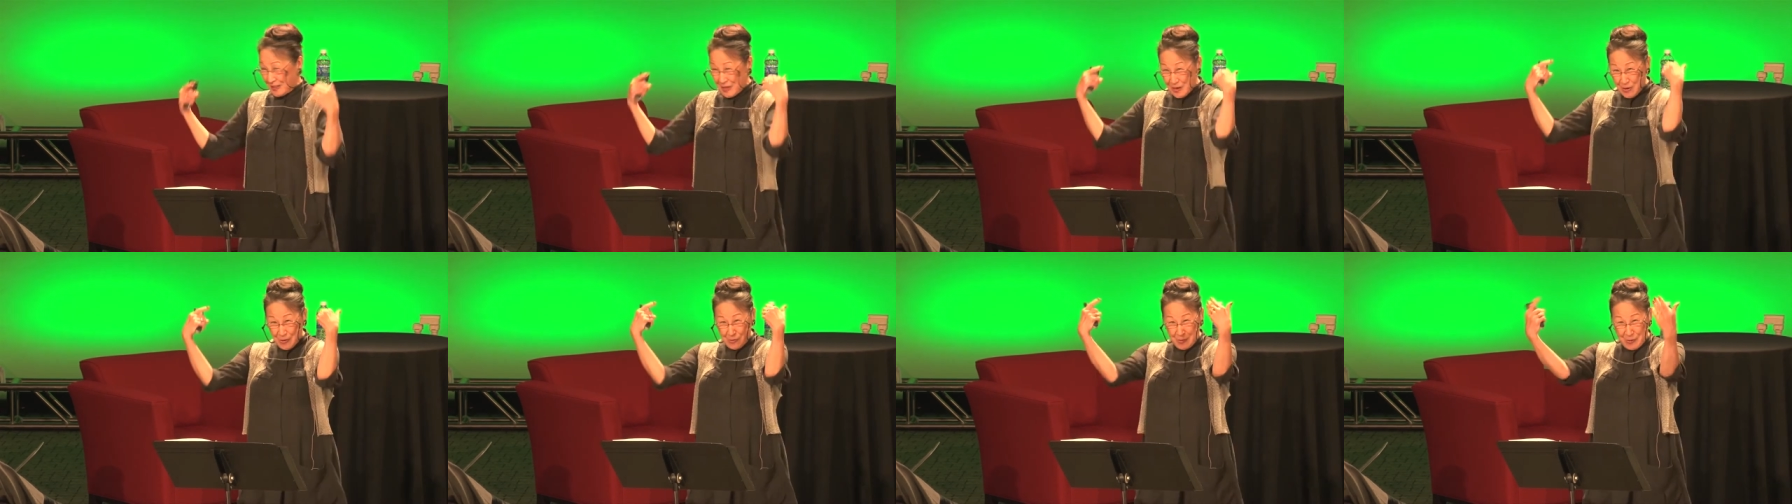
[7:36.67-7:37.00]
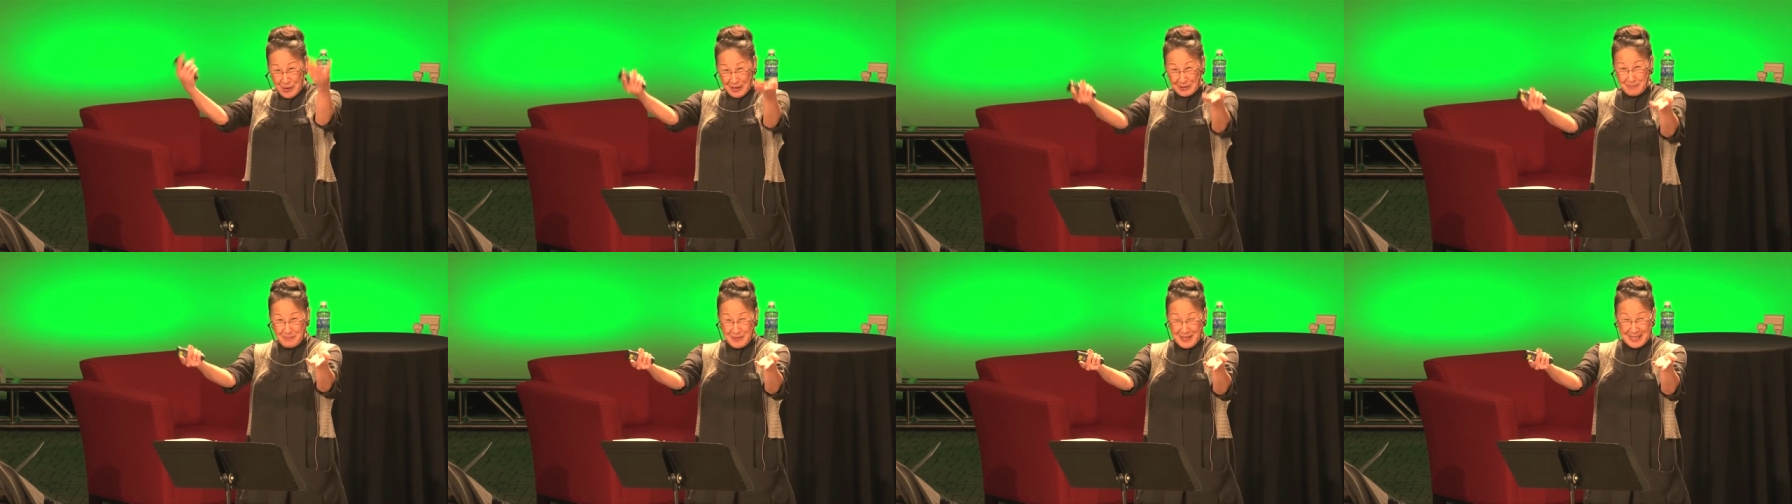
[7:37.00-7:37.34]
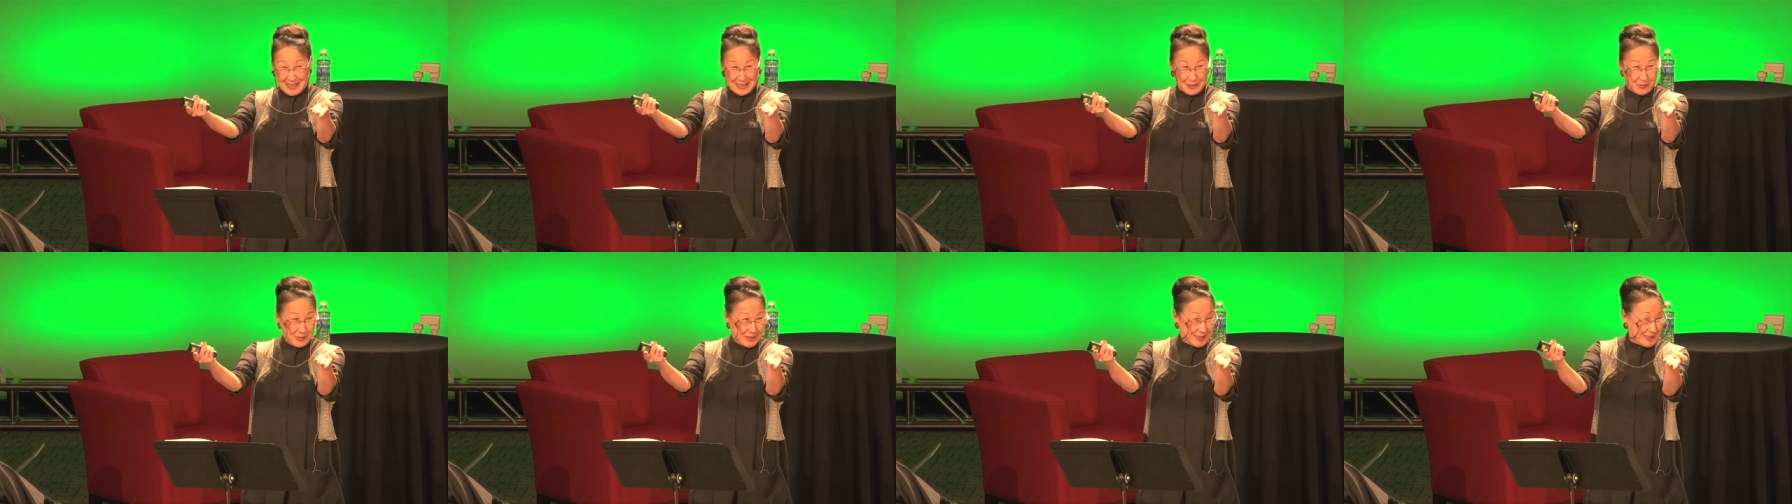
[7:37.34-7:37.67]
walked past
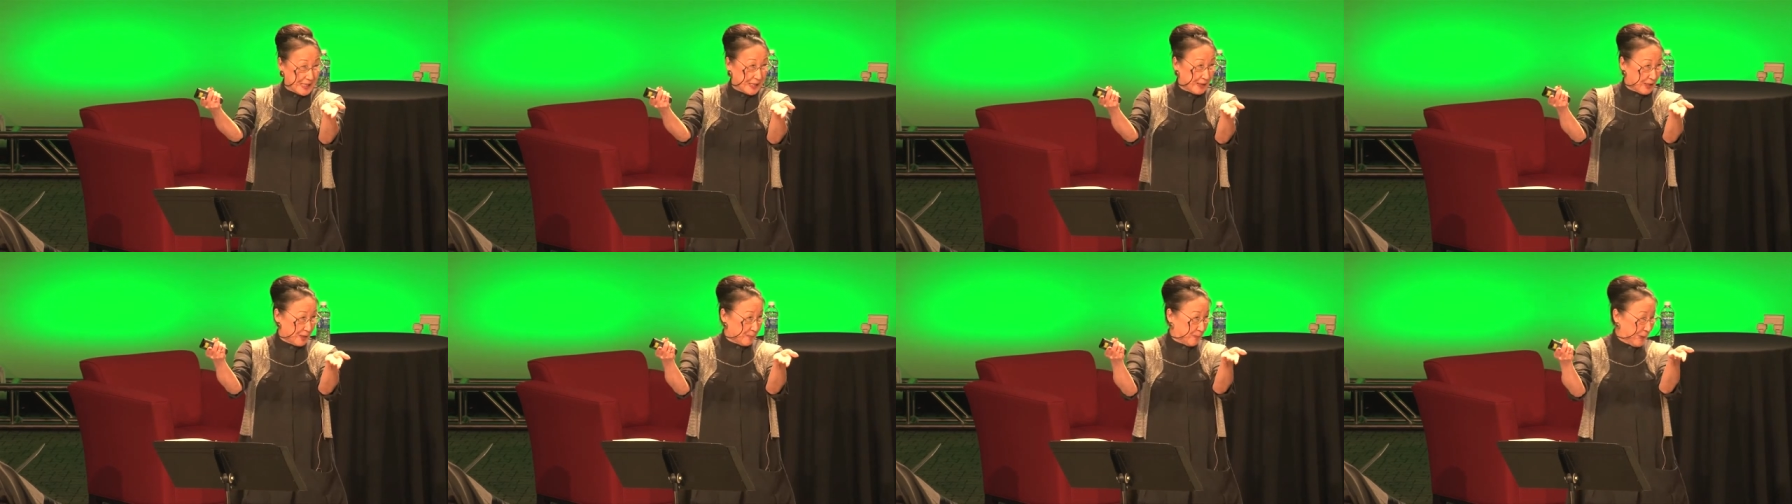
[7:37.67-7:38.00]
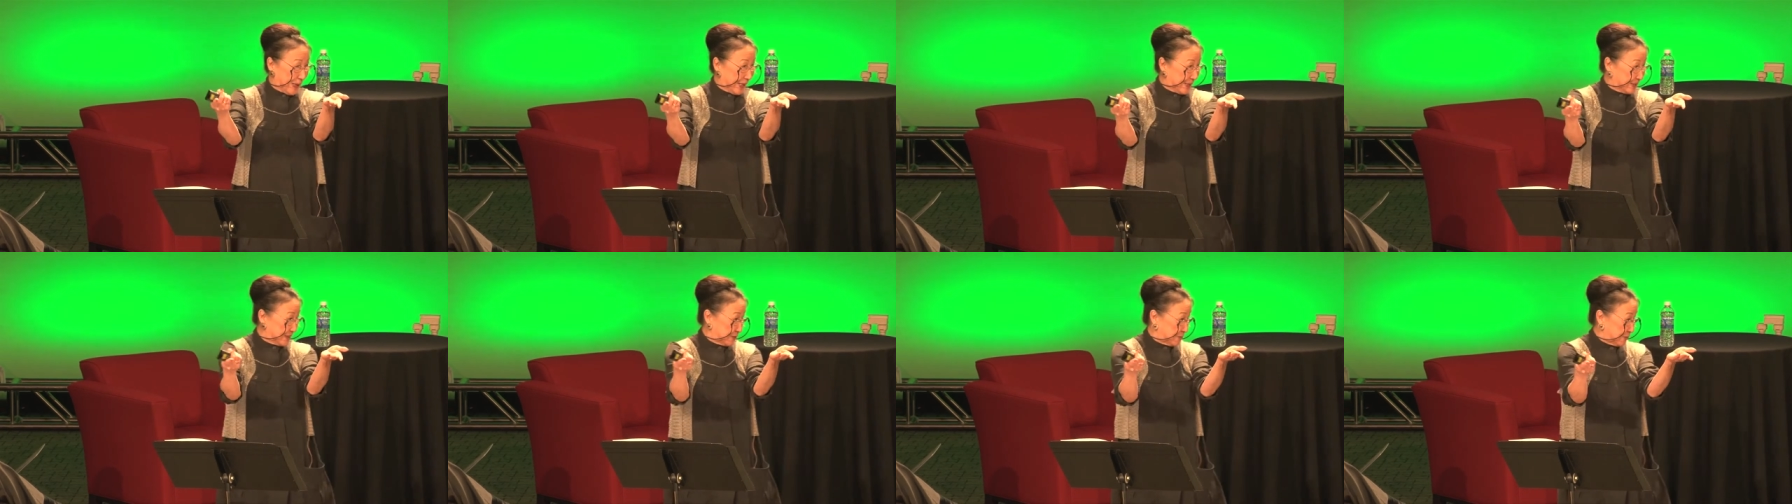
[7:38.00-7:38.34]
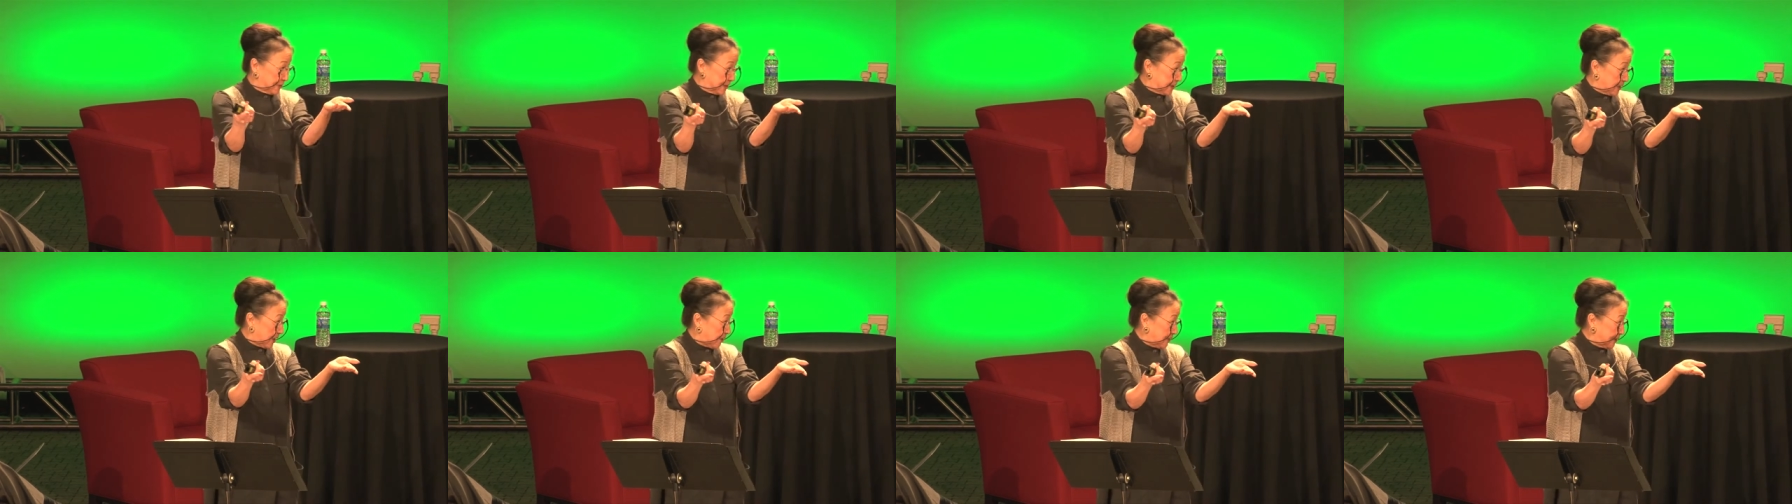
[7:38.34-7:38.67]
where Sarah Palin was
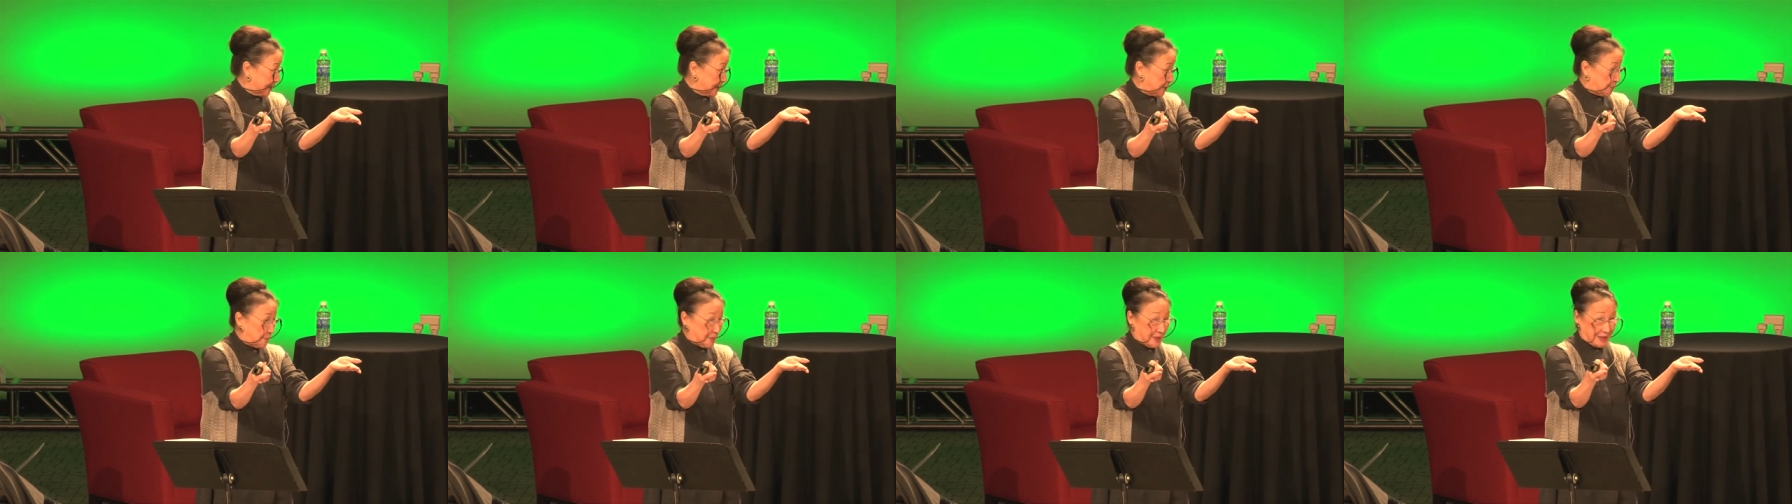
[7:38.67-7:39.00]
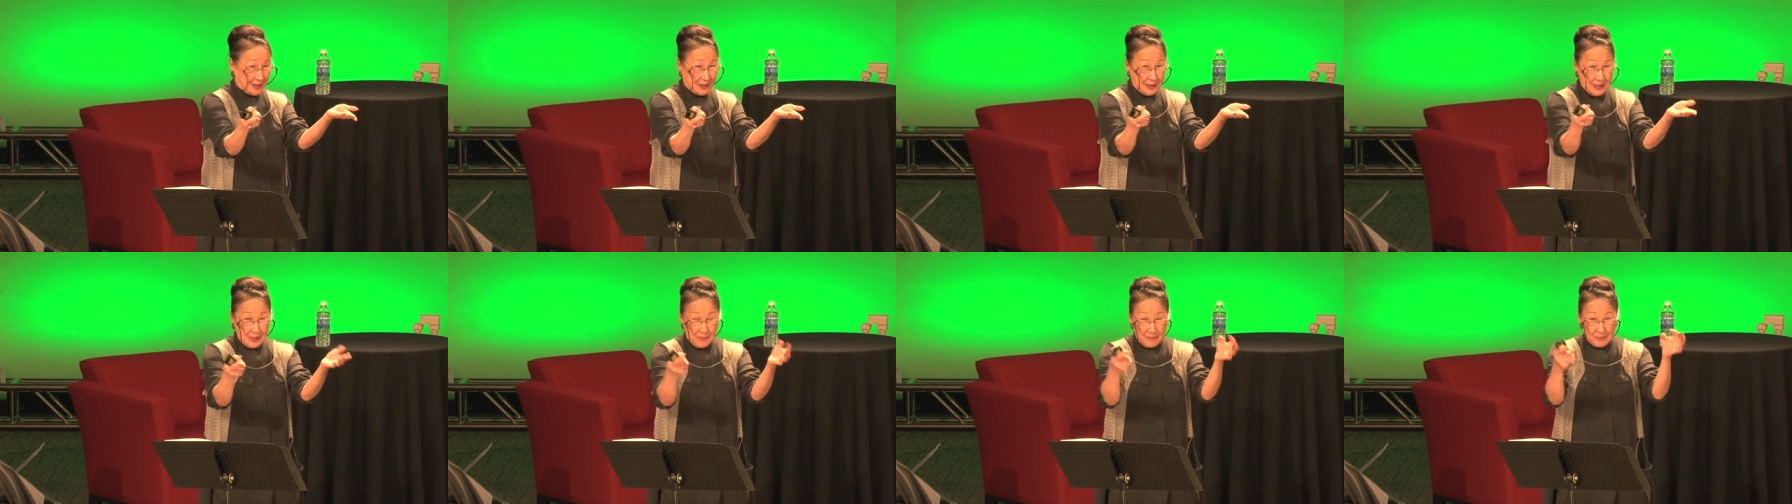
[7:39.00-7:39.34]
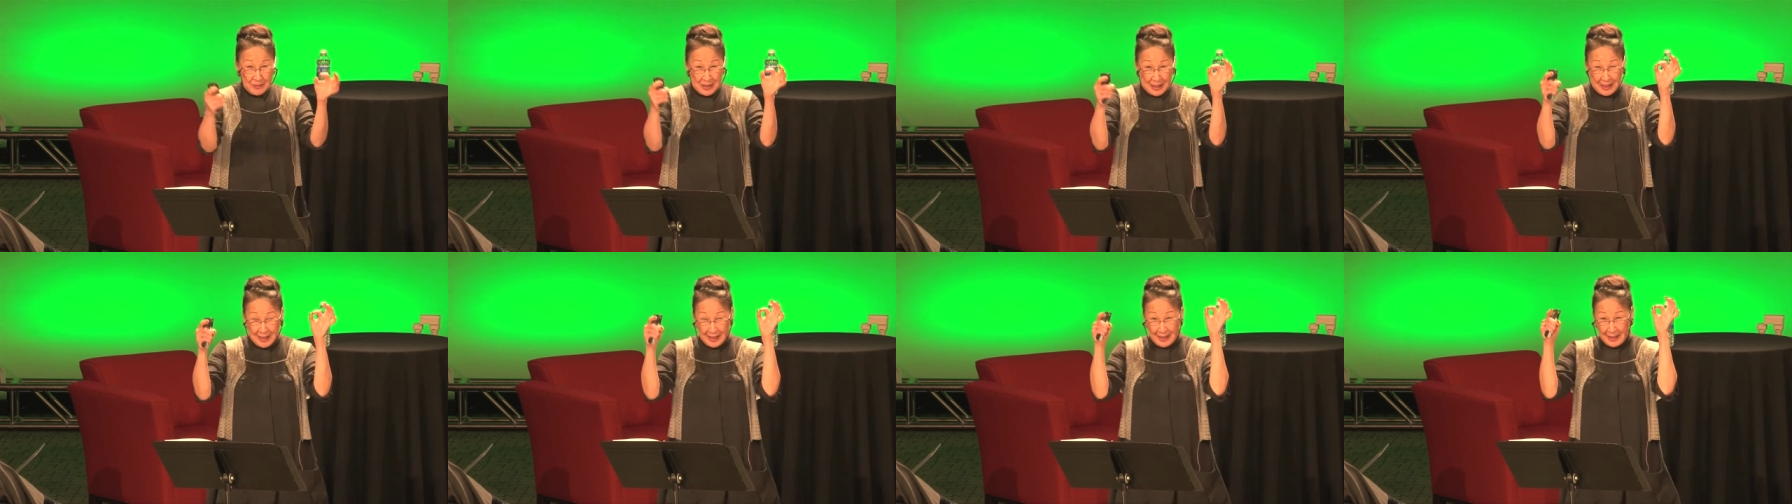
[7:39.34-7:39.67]
going to be,
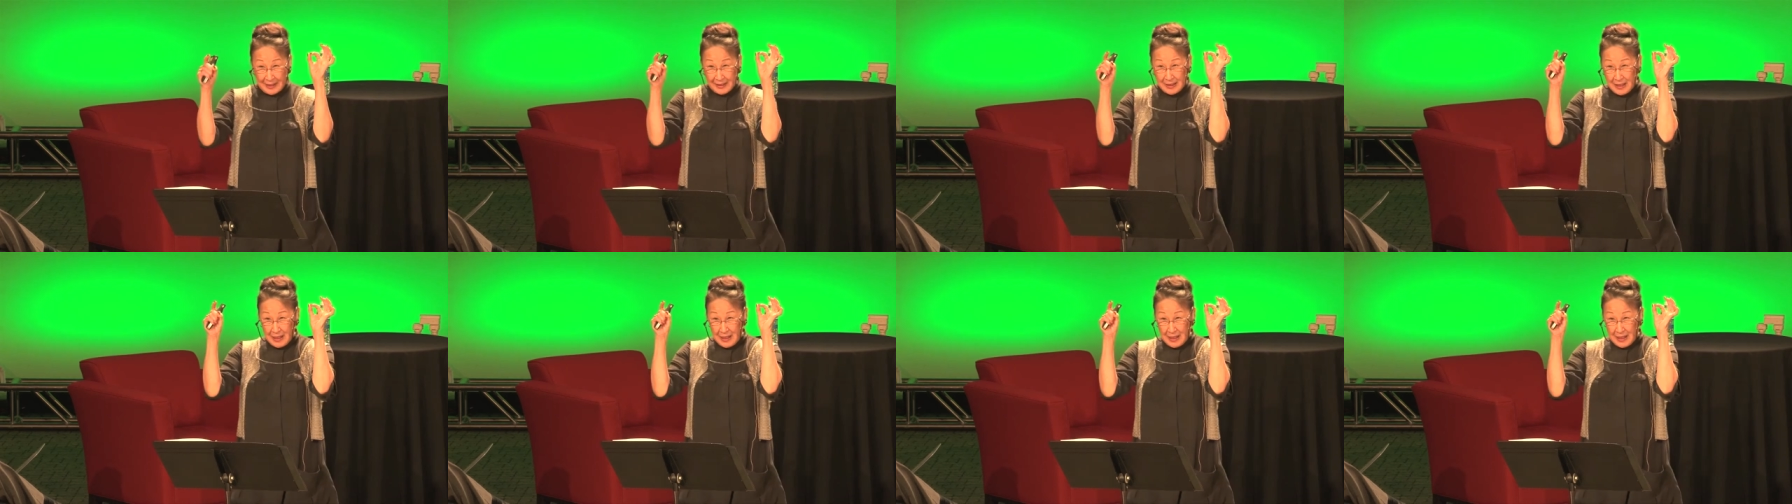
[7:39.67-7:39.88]
and